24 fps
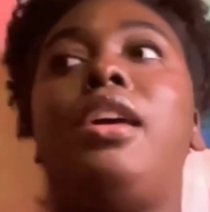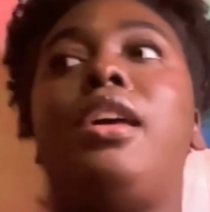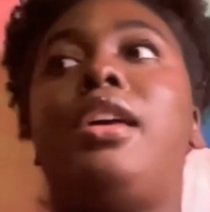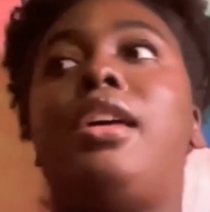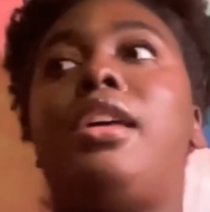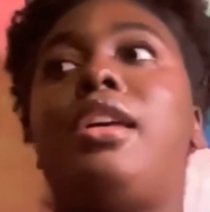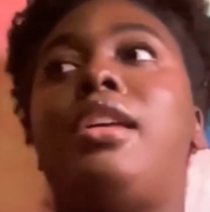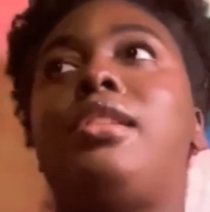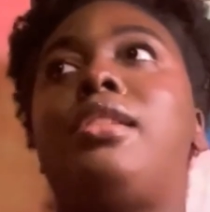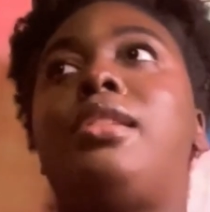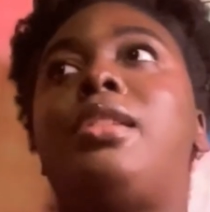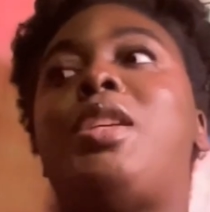
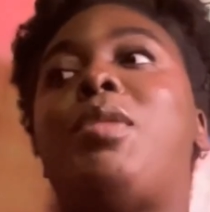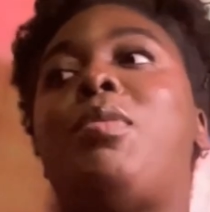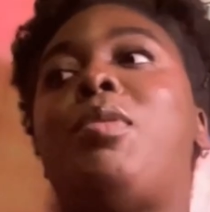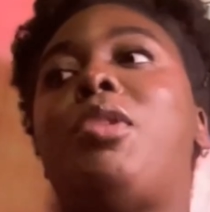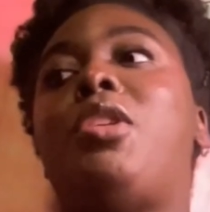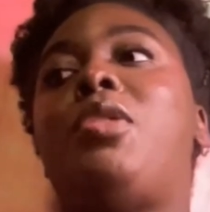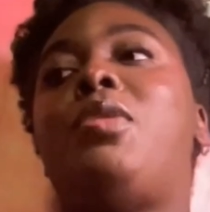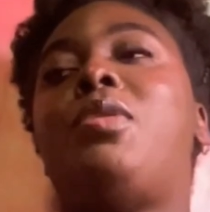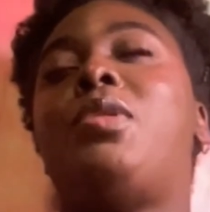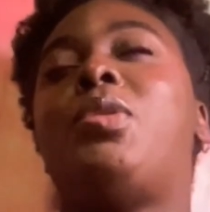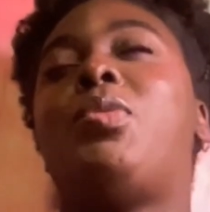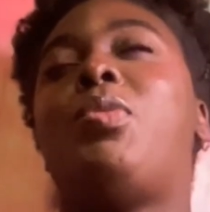is someone
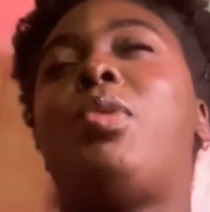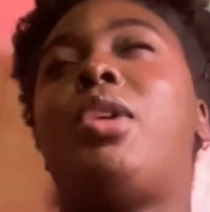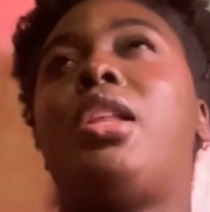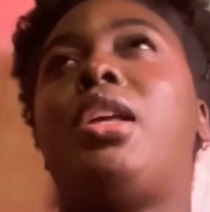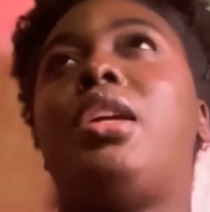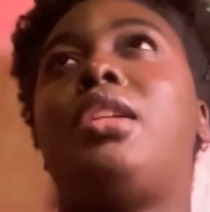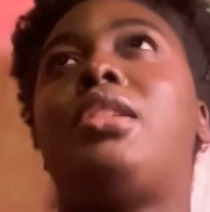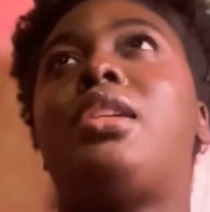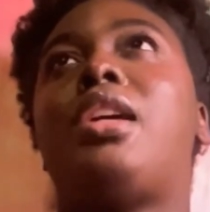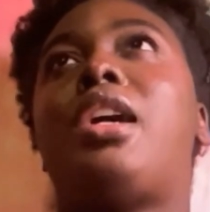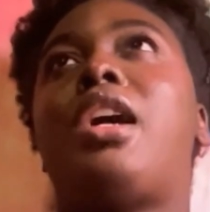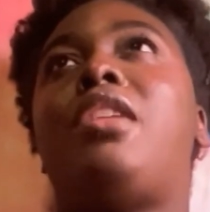who's
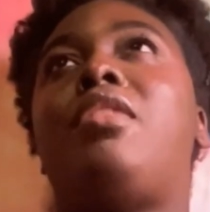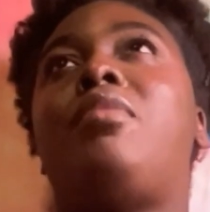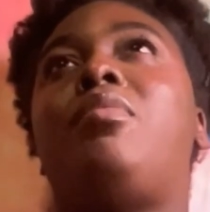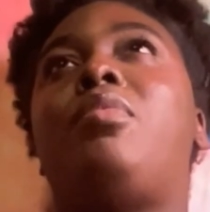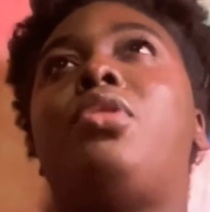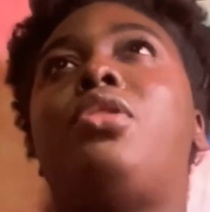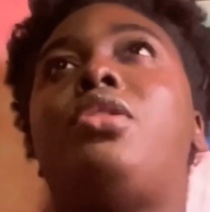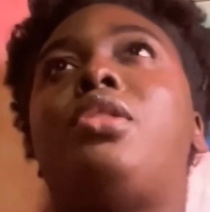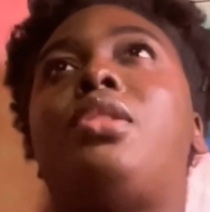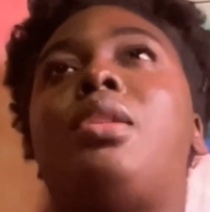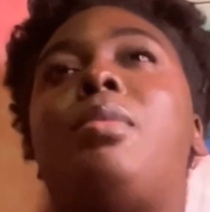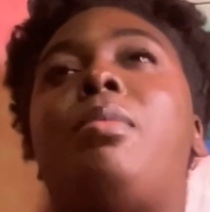willing to kind of
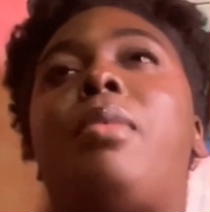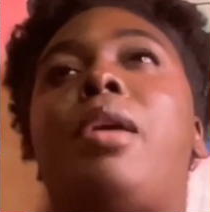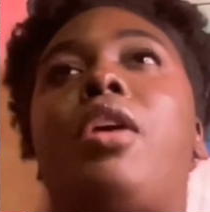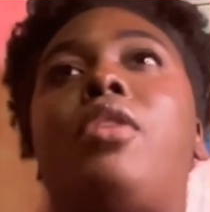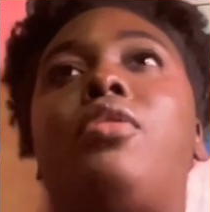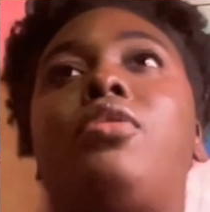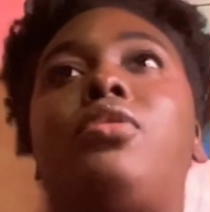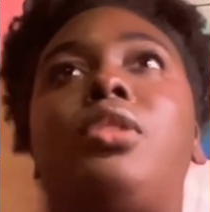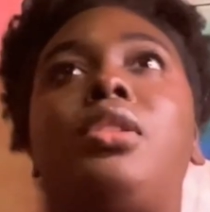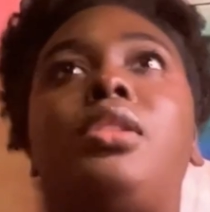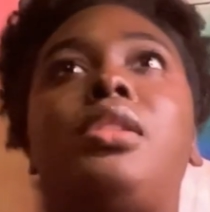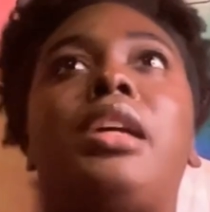push the
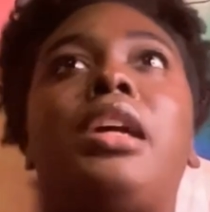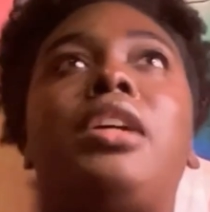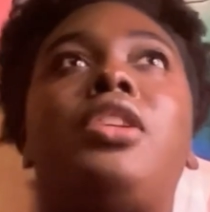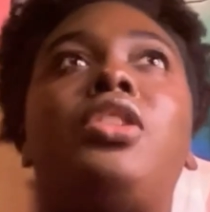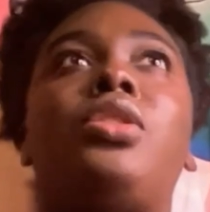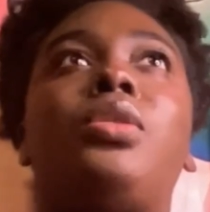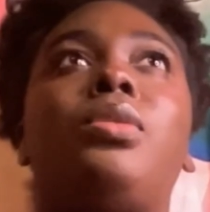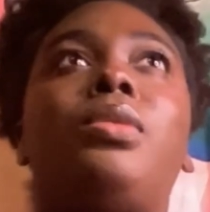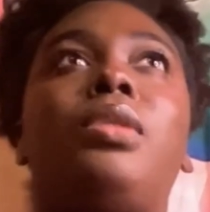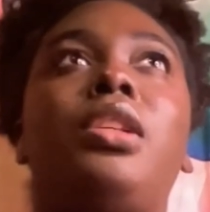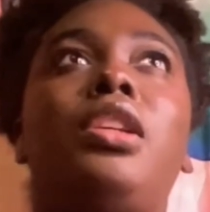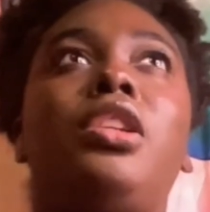boundary
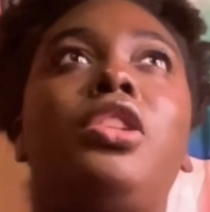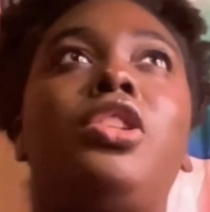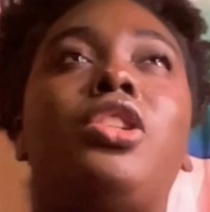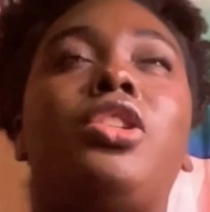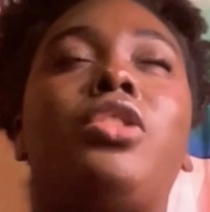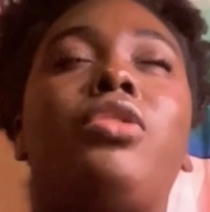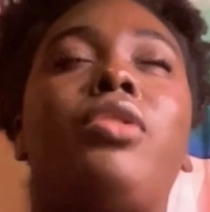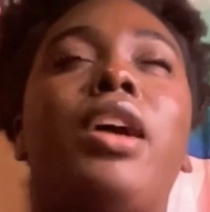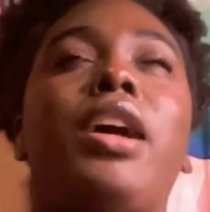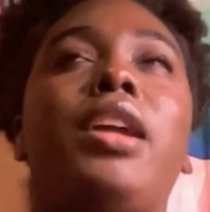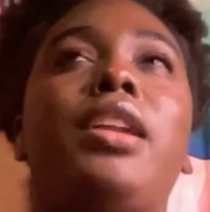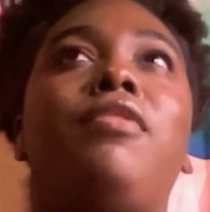sexually,
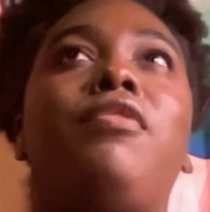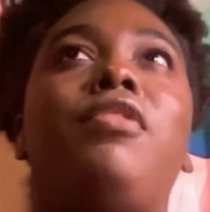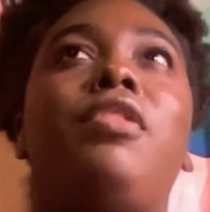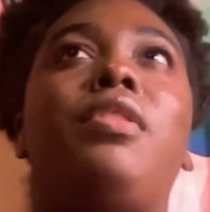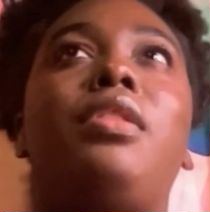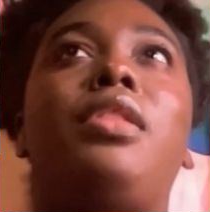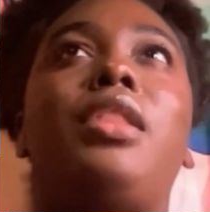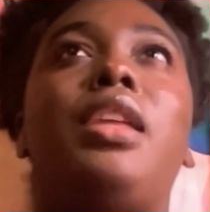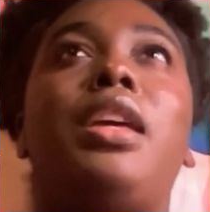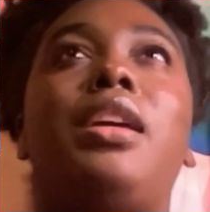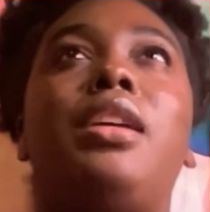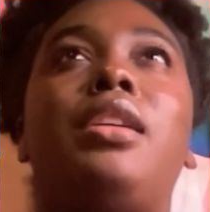try
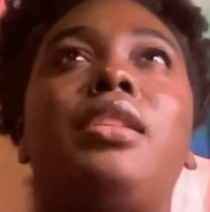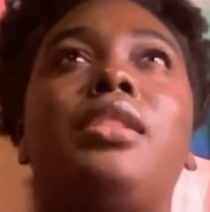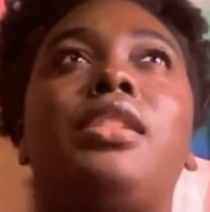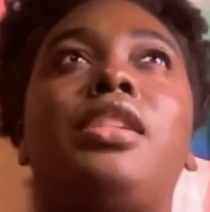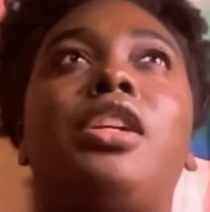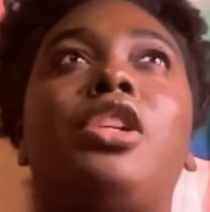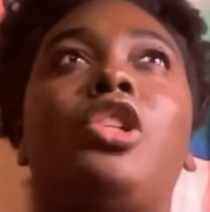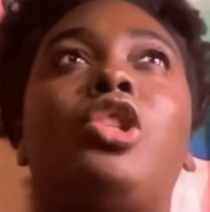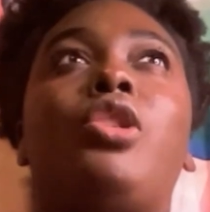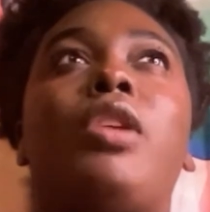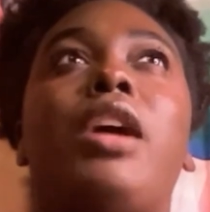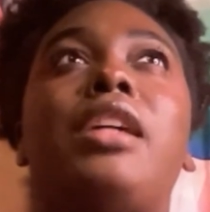different things, a
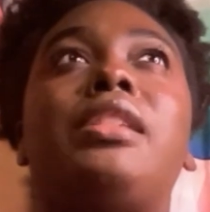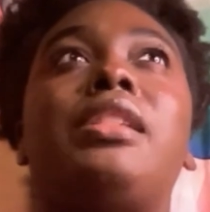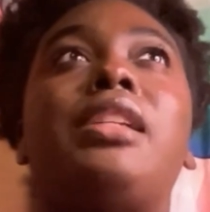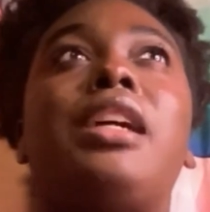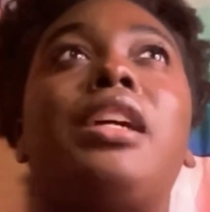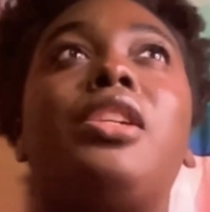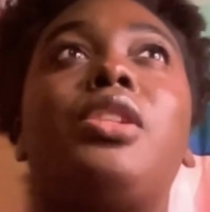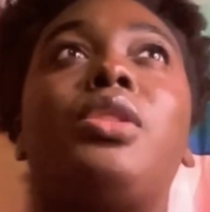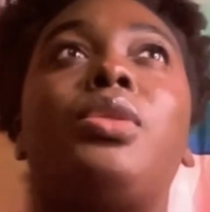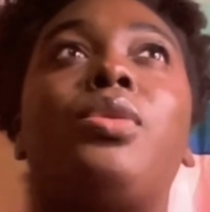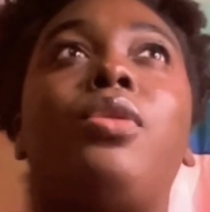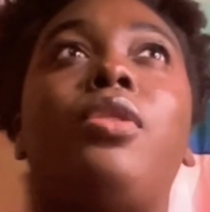
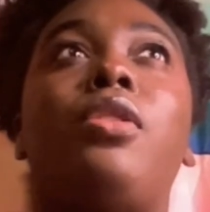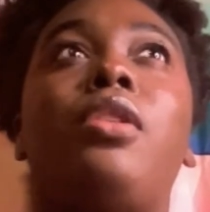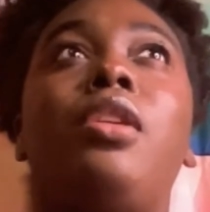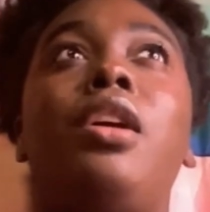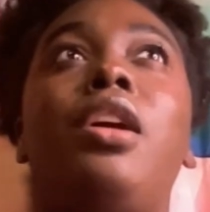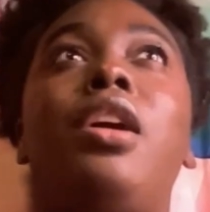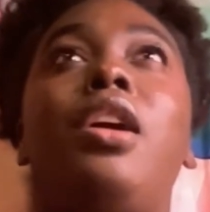trisexual.